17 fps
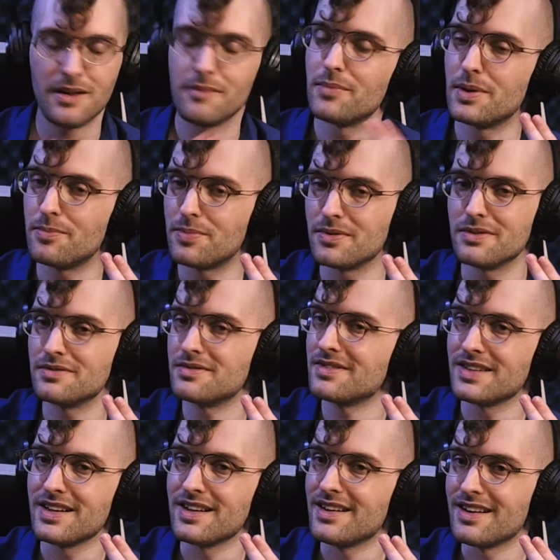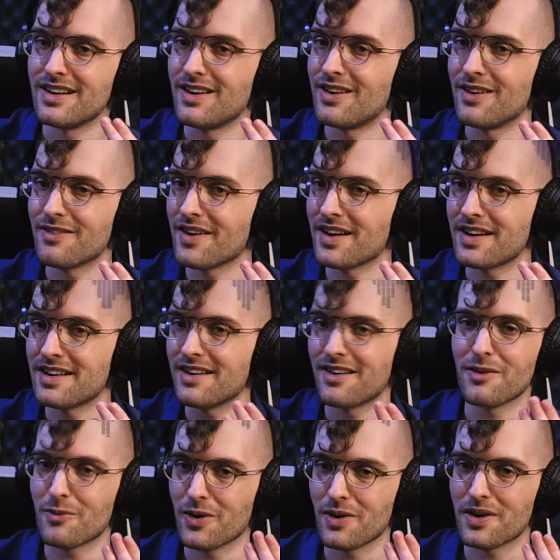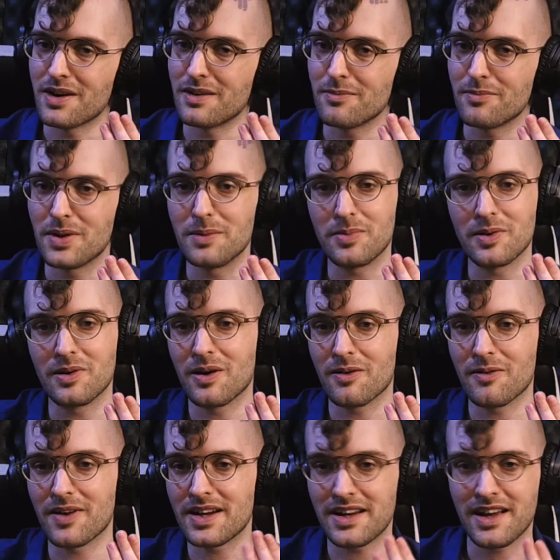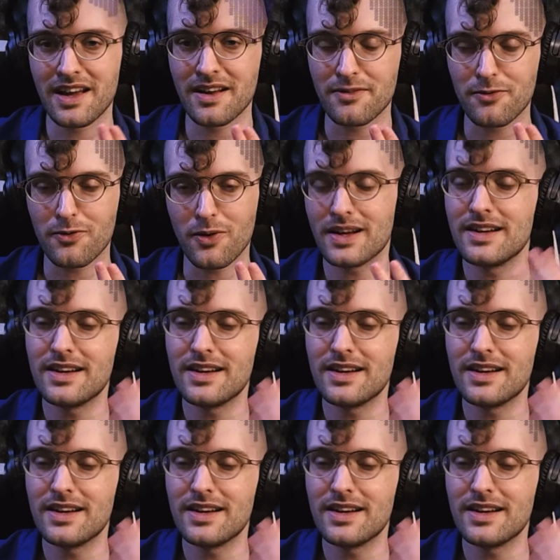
People already aren't working. People already can't afford...